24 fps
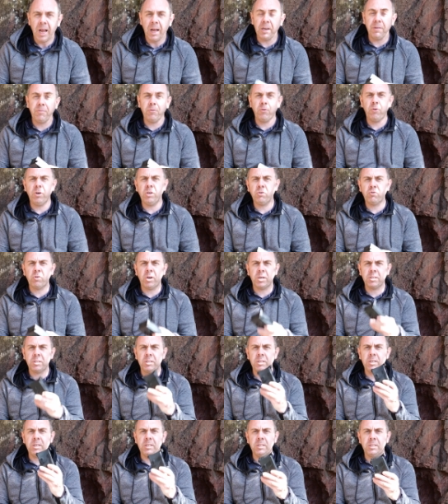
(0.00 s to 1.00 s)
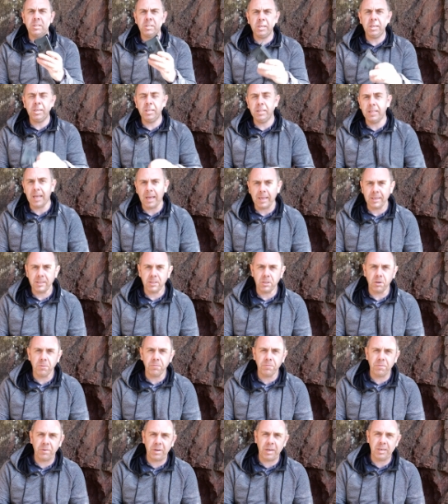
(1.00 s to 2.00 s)
and if you're interested in seeing that
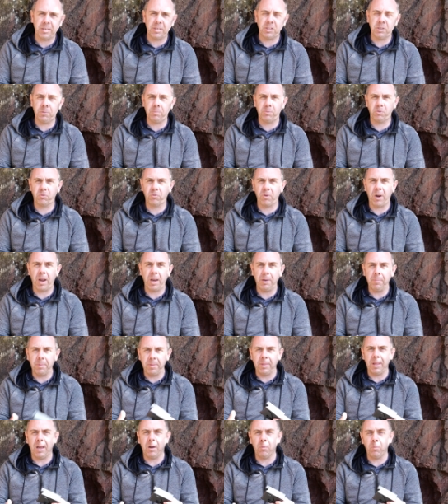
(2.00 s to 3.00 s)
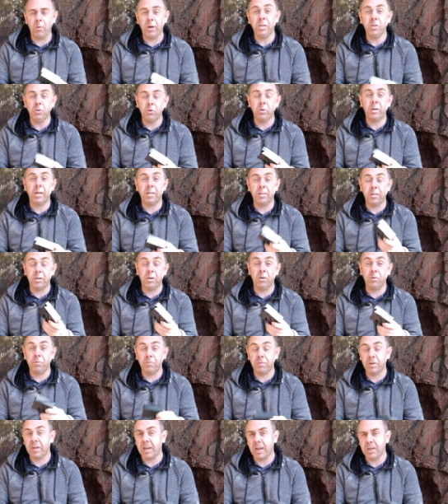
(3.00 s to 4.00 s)
don't forget to subscribe and that way you'll get the
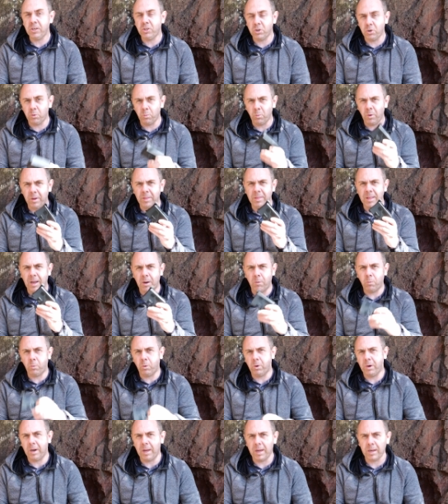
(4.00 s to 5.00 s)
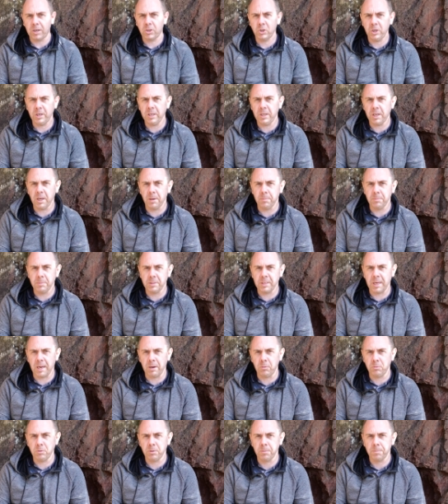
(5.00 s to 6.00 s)
notification when that one actually comes
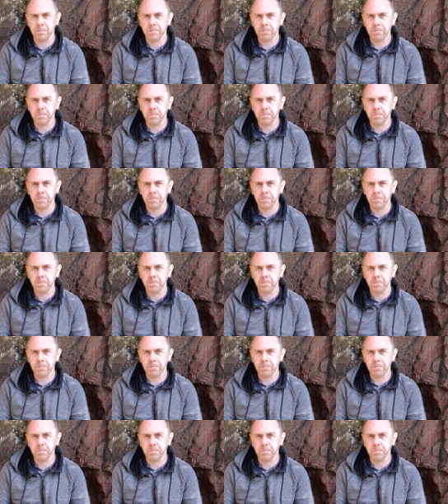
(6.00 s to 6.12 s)
out.